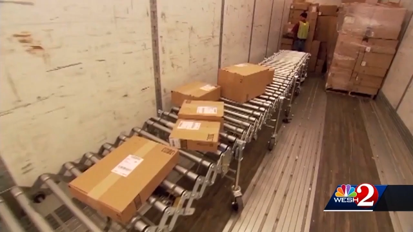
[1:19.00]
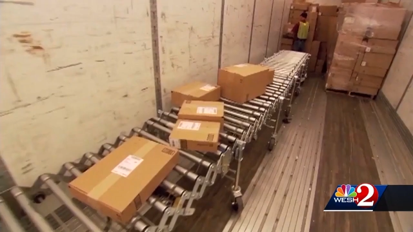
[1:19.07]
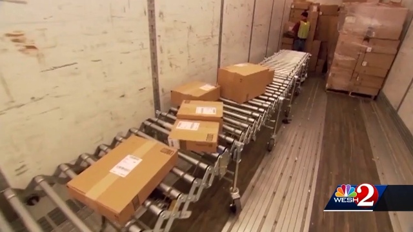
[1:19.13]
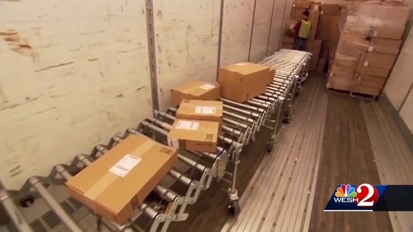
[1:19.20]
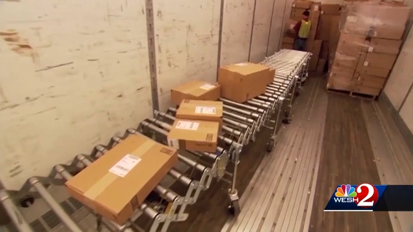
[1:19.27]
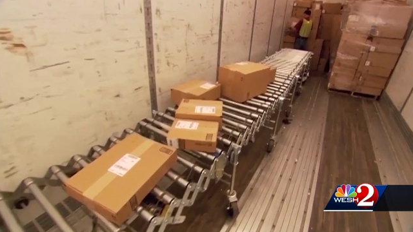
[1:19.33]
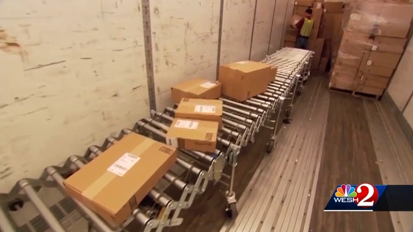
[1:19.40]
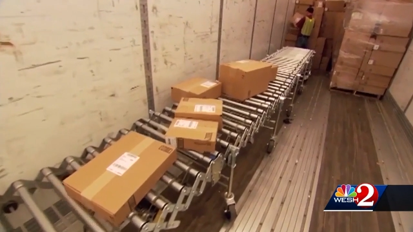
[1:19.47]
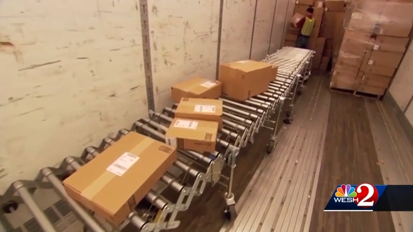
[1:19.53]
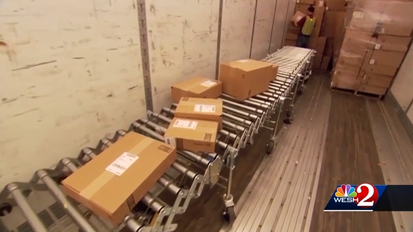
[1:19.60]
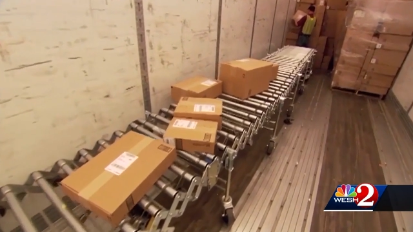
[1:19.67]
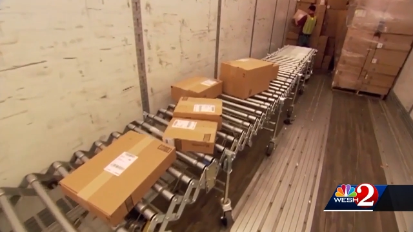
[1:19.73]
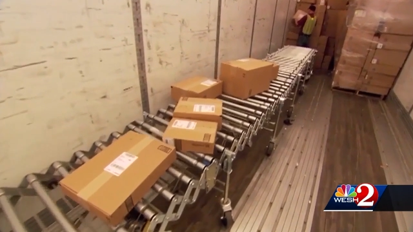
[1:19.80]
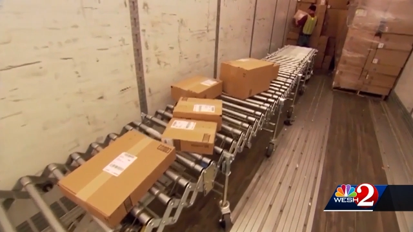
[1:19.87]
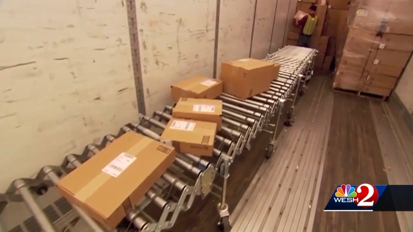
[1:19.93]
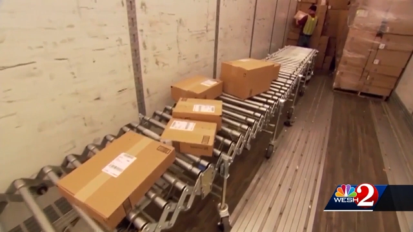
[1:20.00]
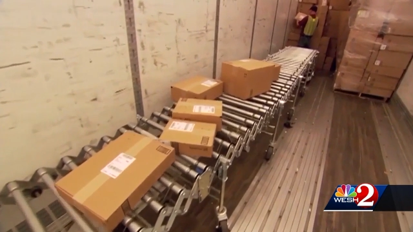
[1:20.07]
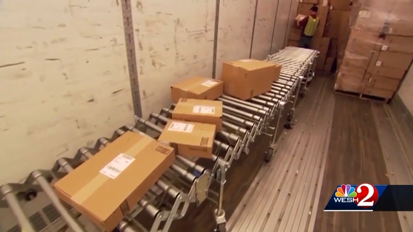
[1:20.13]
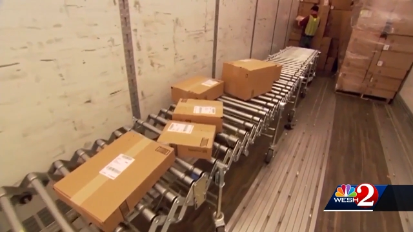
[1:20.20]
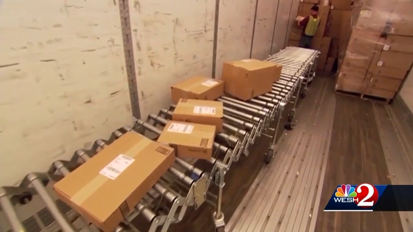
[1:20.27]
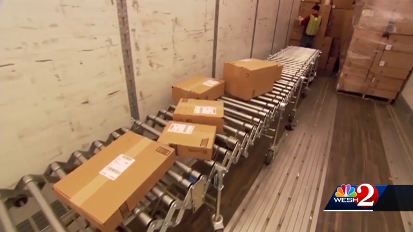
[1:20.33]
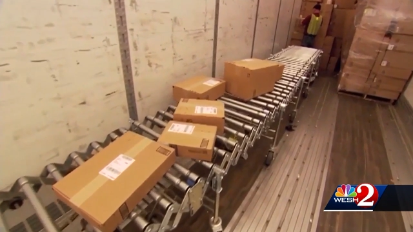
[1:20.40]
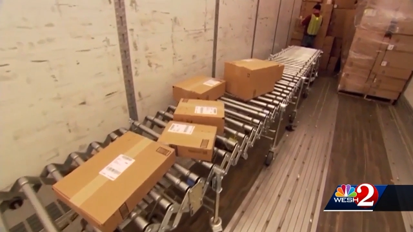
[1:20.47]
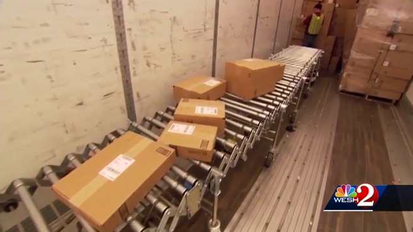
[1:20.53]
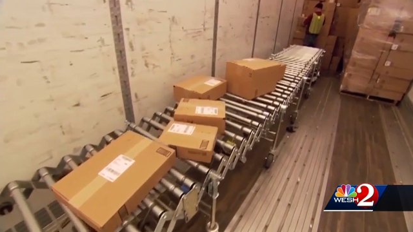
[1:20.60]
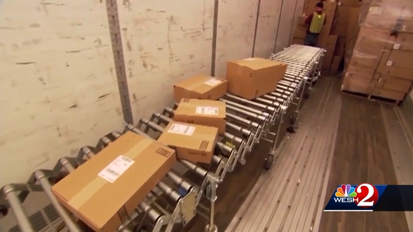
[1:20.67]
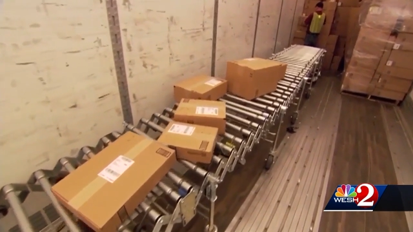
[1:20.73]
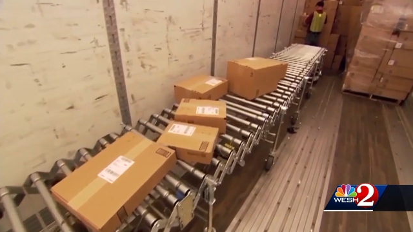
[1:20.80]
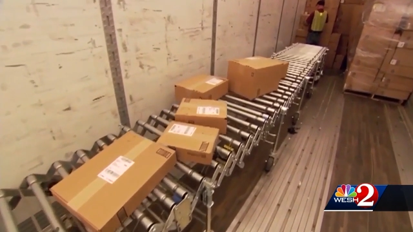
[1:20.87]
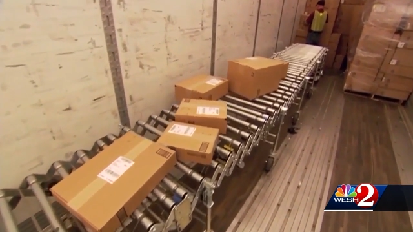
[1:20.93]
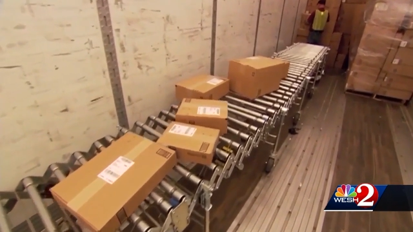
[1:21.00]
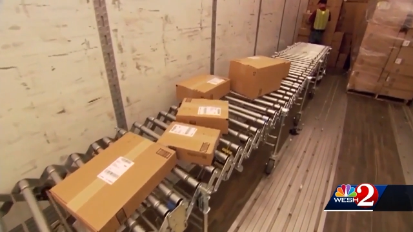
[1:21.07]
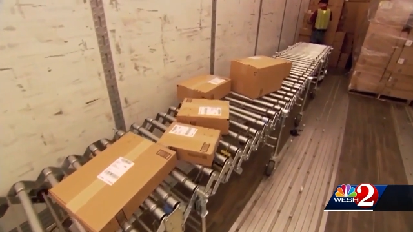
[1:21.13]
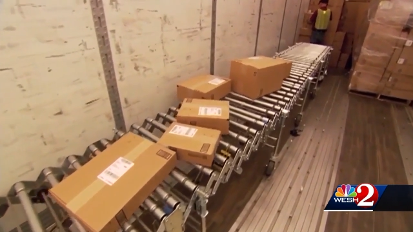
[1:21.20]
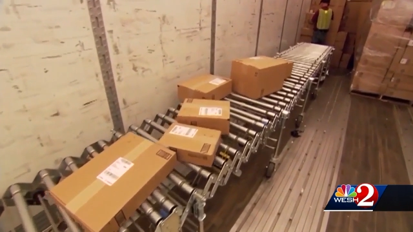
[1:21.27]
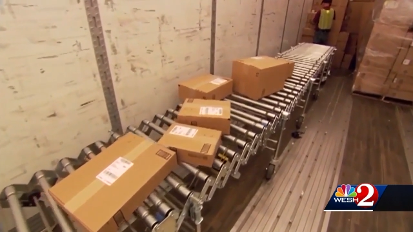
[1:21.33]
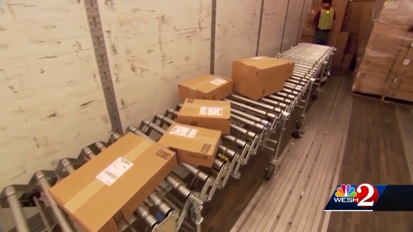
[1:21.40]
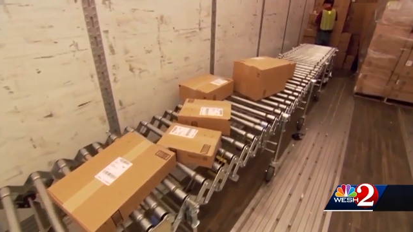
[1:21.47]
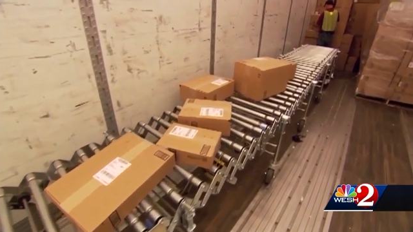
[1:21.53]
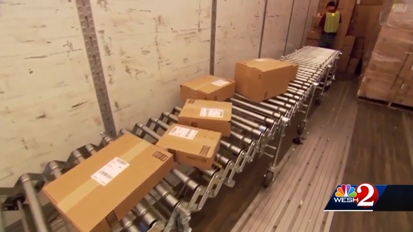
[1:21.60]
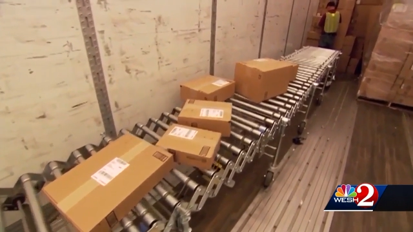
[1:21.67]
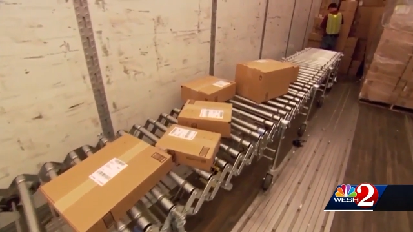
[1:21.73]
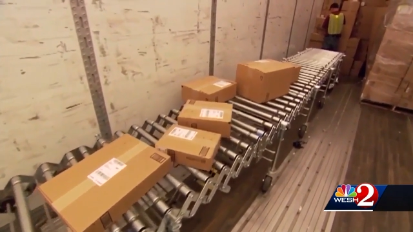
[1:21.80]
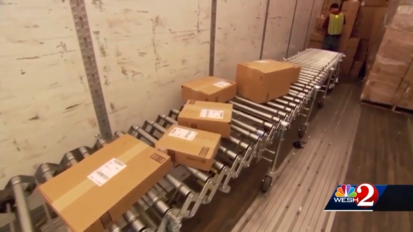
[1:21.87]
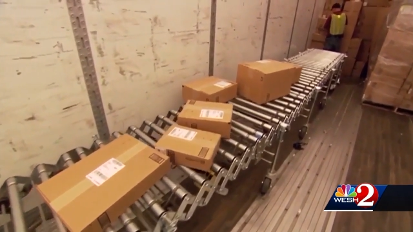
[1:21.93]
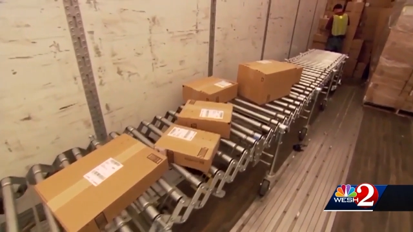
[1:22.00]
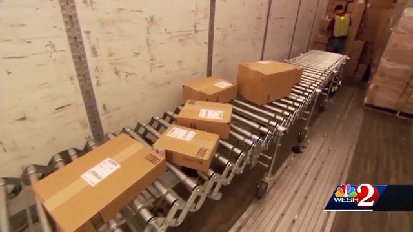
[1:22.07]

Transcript: Nobody's mouth can be seen.